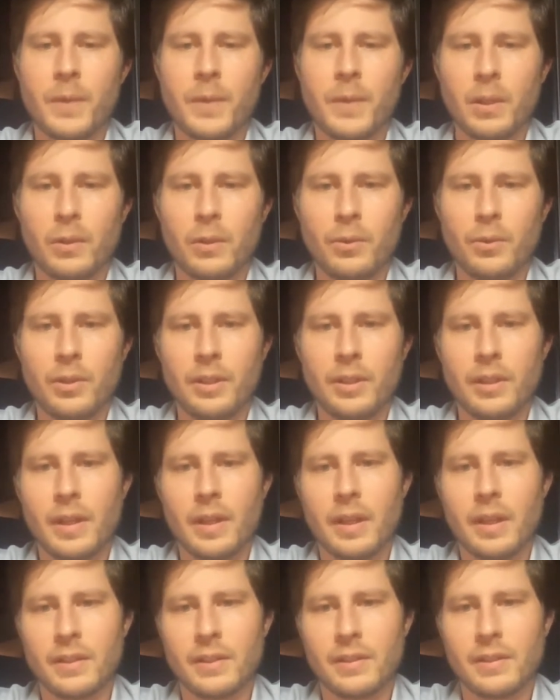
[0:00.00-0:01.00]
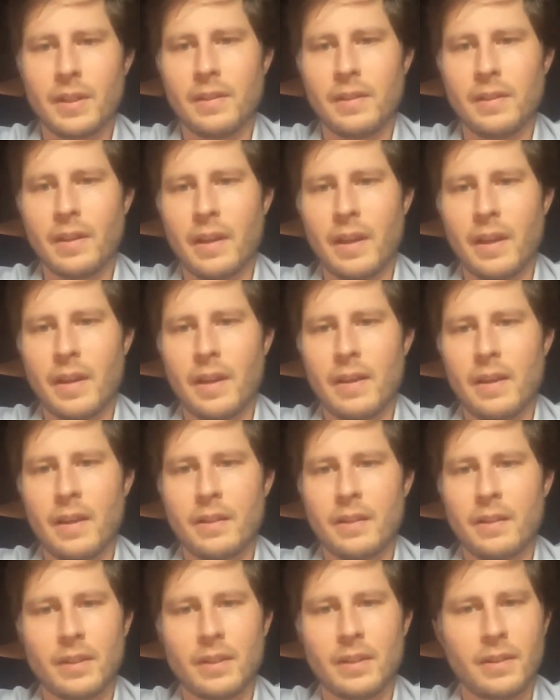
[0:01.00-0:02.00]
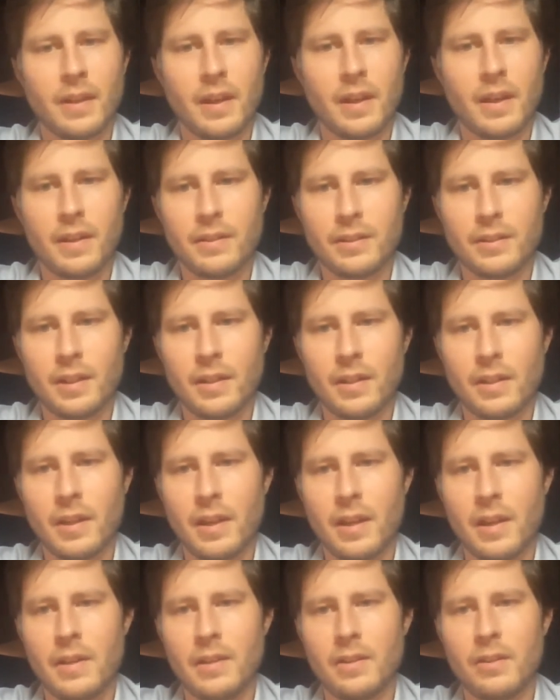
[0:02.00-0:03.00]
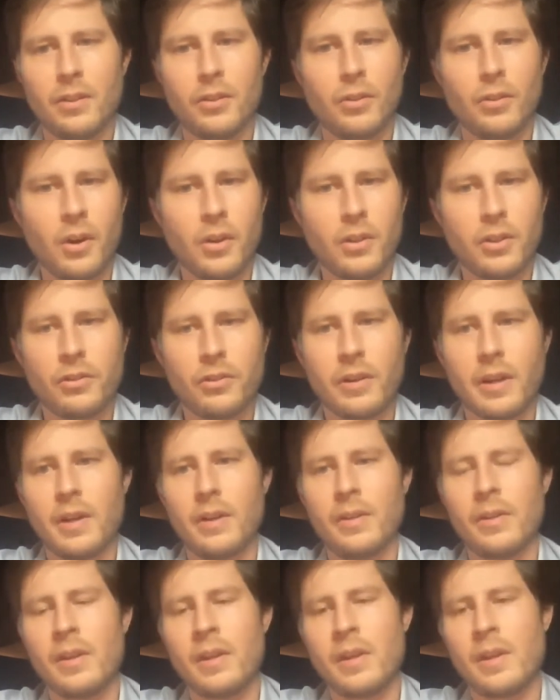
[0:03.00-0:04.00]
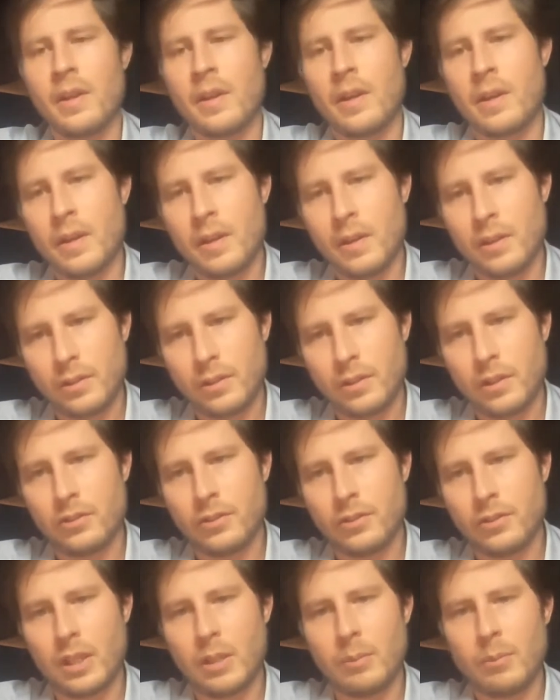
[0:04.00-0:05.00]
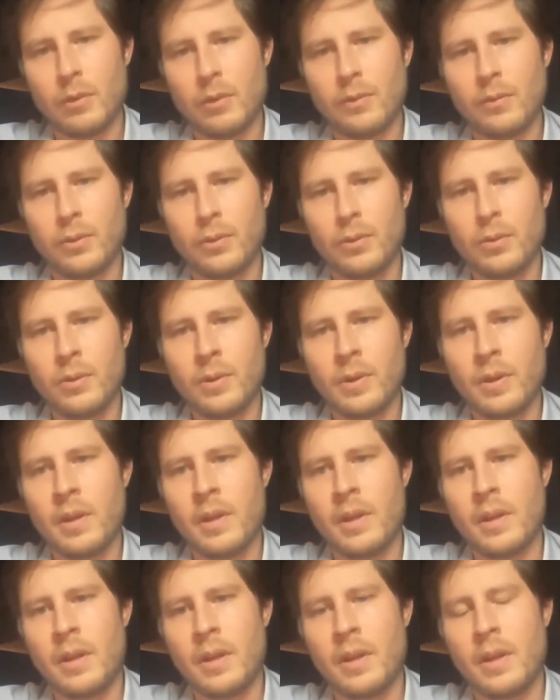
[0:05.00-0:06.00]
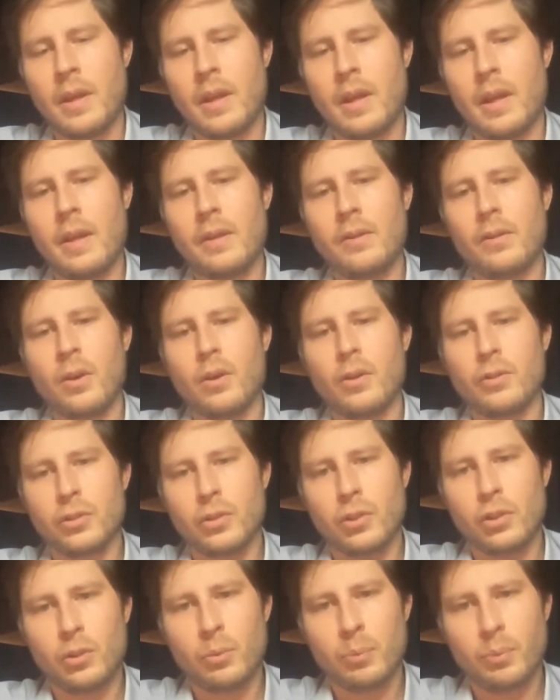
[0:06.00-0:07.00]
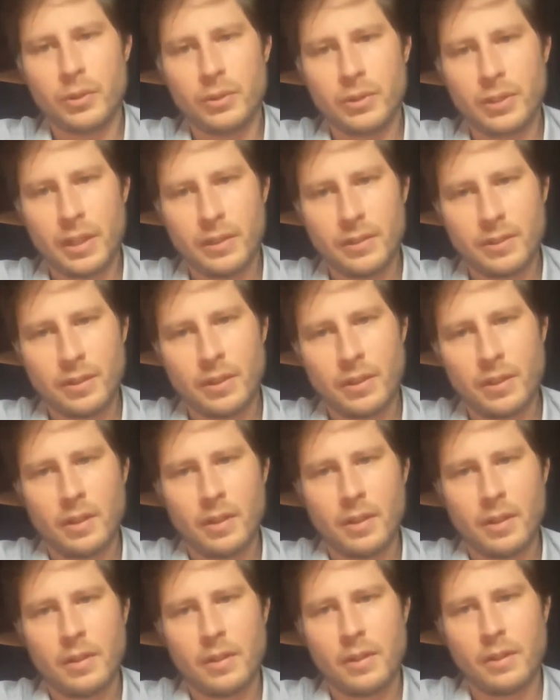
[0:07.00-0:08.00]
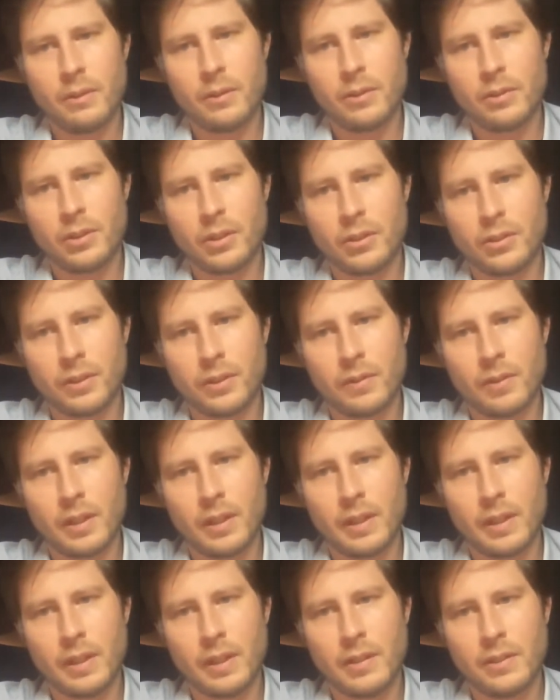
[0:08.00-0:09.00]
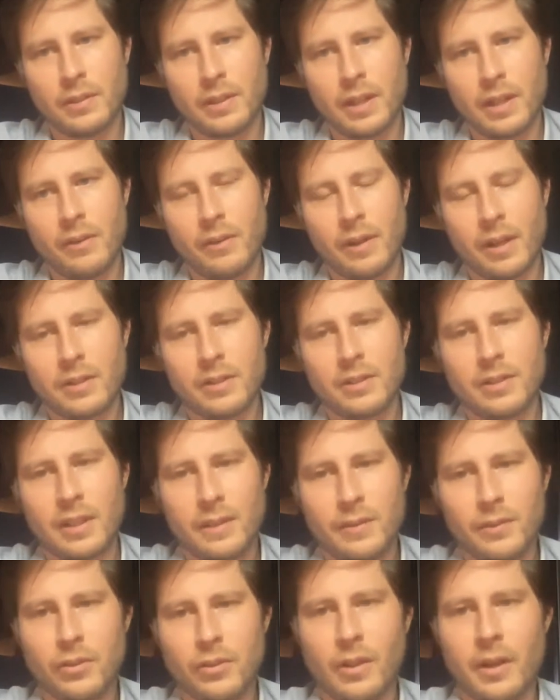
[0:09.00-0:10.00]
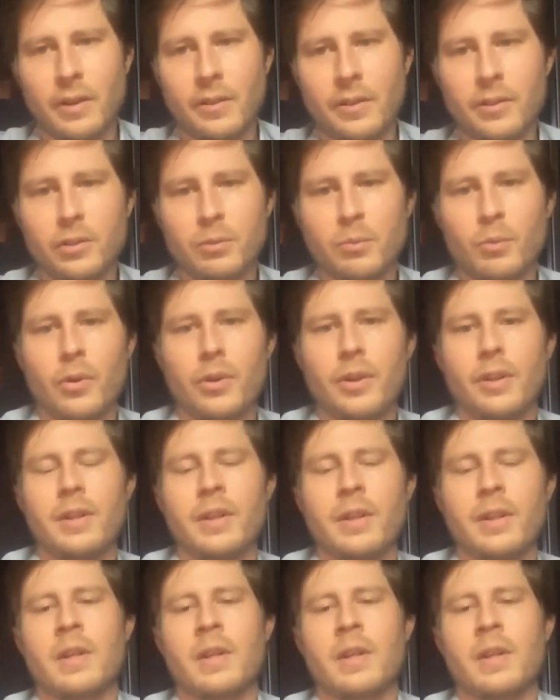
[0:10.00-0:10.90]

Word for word: including EXTEND-I A, EXTEND-I A T N K, Dawn trial, just to name a few, and also presented uh, the results of the latest Direct Safe trial this morning